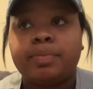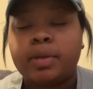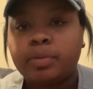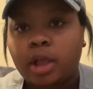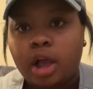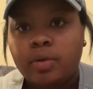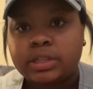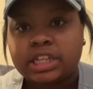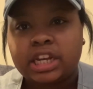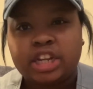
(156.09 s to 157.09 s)
People are always
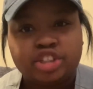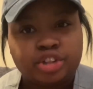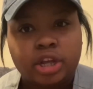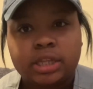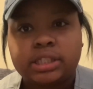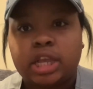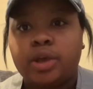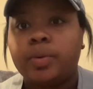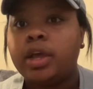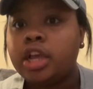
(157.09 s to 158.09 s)
gonna need drugs.
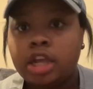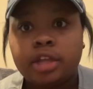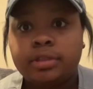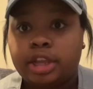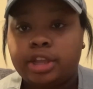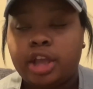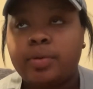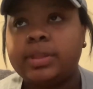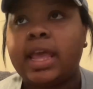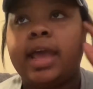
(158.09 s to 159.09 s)
So there you go
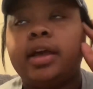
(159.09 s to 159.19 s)
with that.